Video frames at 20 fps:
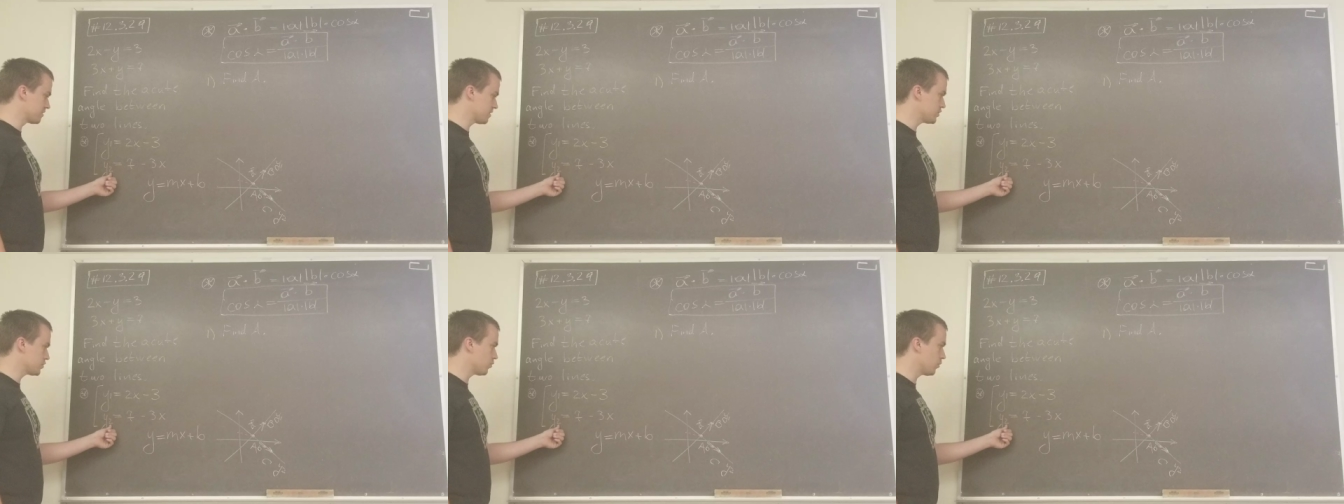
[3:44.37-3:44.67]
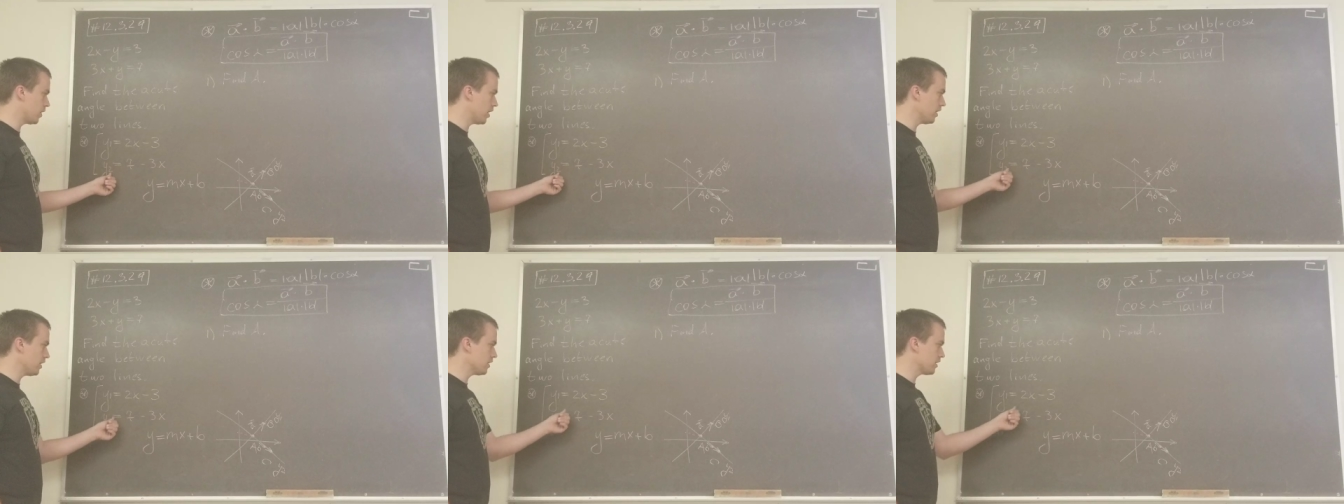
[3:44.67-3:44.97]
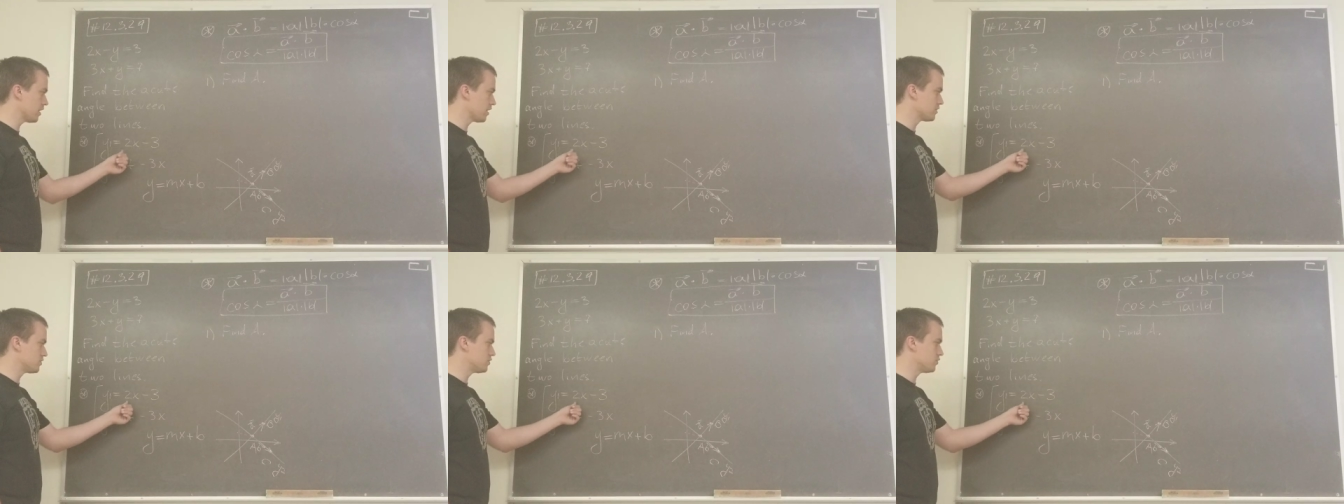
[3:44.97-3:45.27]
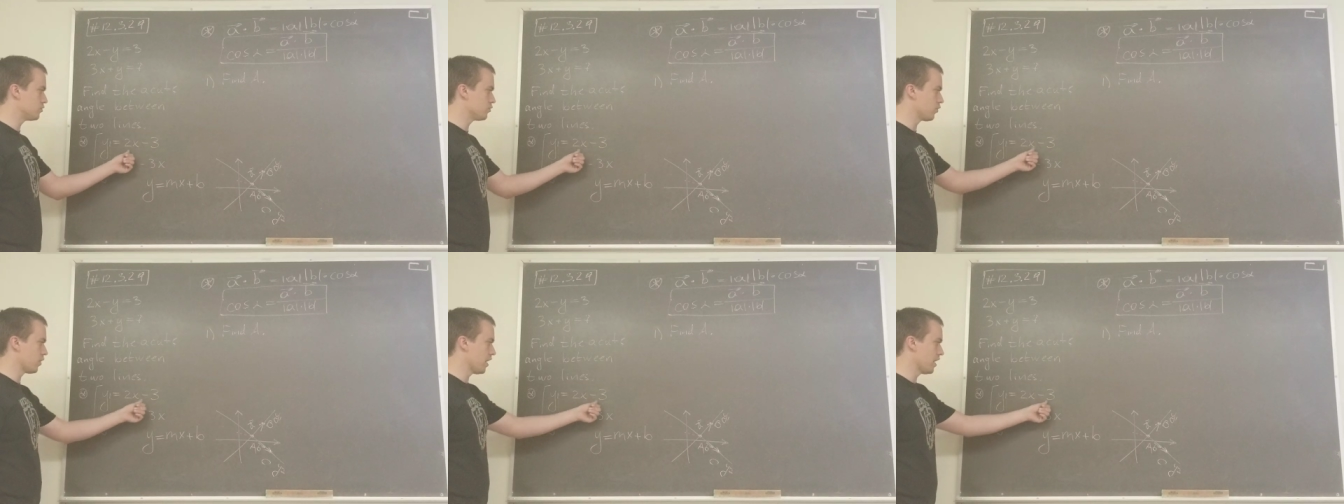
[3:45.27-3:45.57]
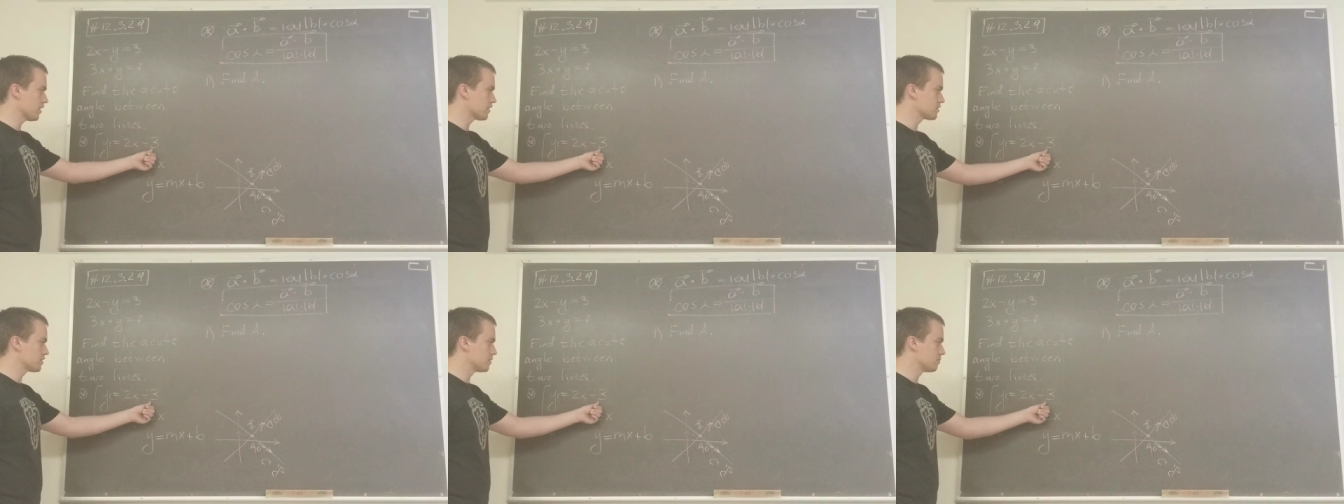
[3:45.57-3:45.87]
this y as
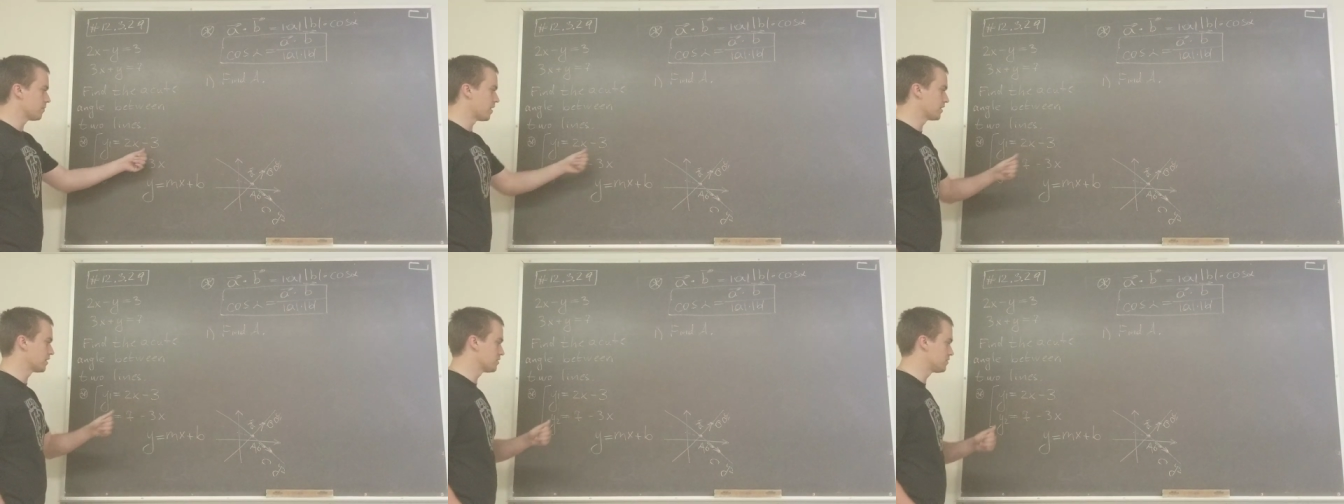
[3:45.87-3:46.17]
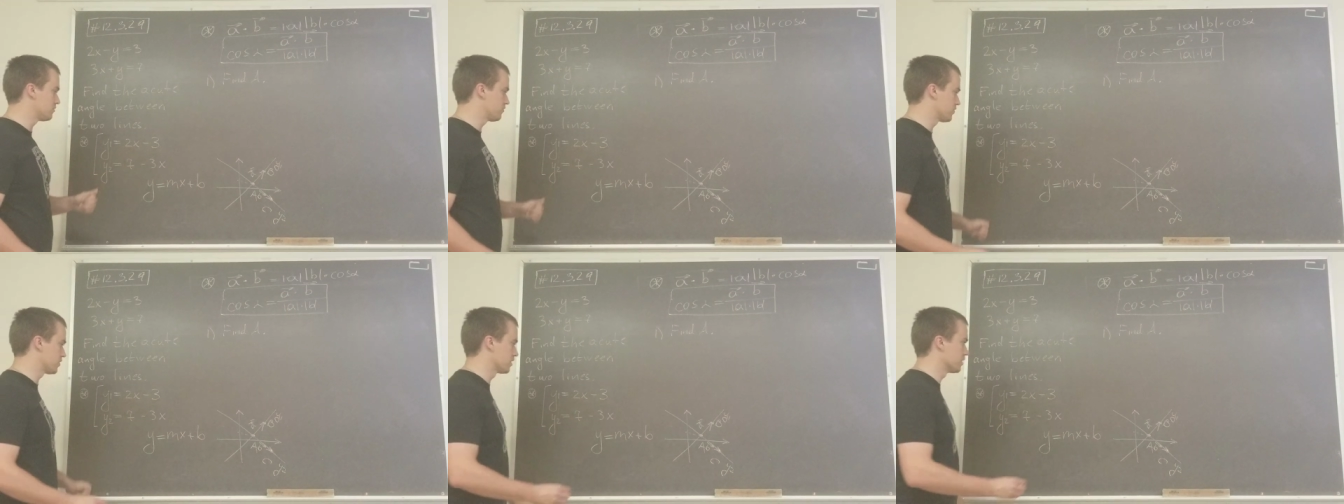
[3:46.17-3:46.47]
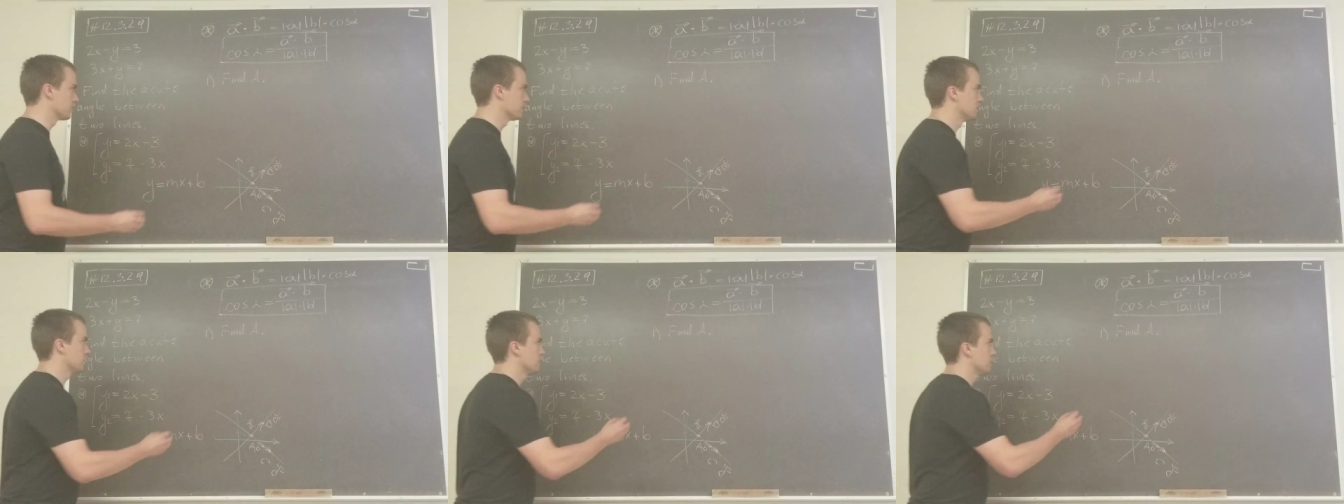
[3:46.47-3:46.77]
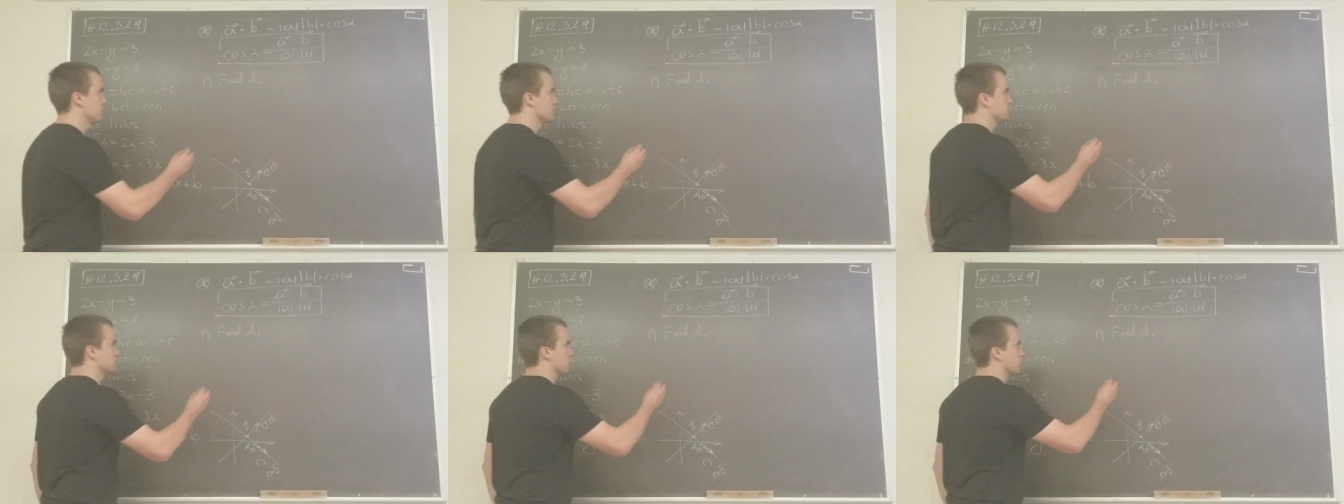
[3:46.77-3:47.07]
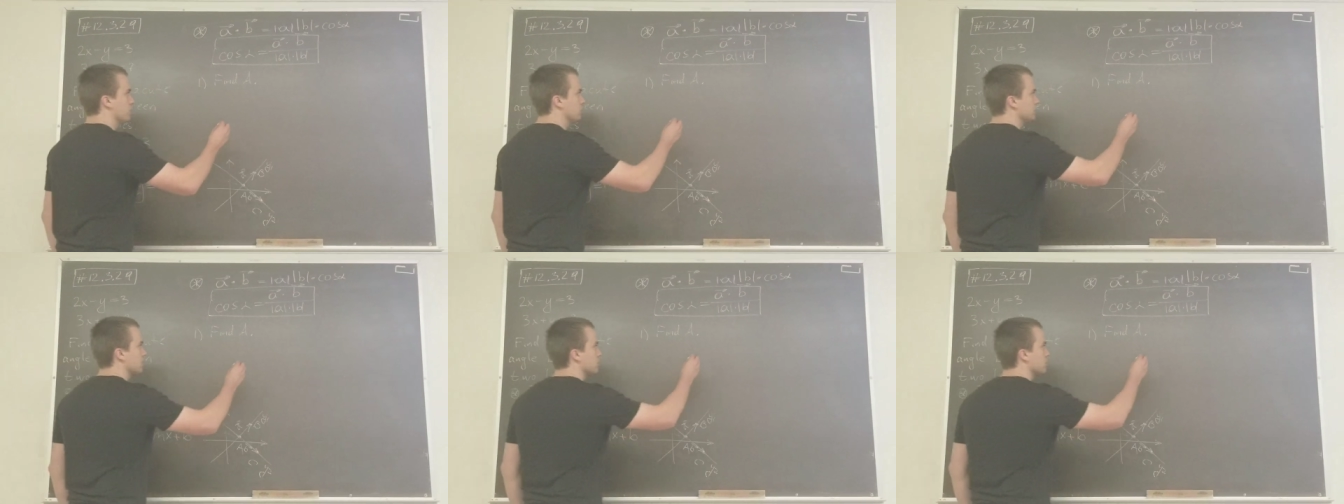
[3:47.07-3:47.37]
2x minus 3. So what I